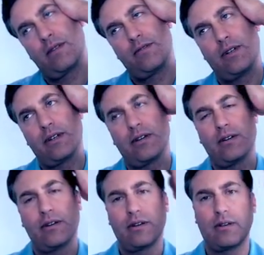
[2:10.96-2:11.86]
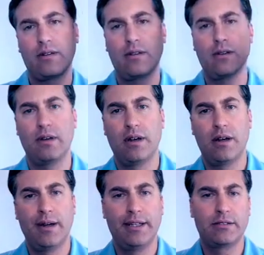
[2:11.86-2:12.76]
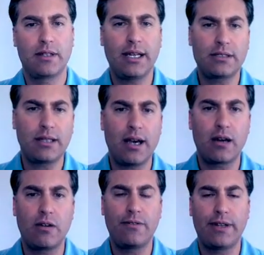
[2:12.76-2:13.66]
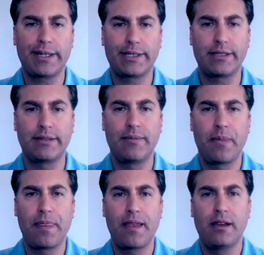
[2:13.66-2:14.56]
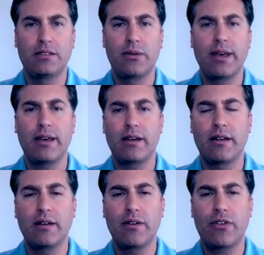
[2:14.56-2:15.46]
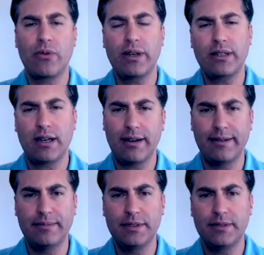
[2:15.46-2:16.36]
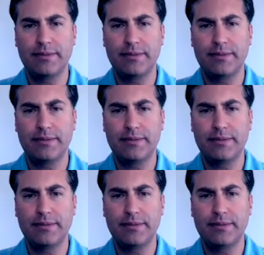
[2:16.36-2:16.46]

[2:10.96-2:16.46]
Very good. So that's lateral flexion. So again, 3 times,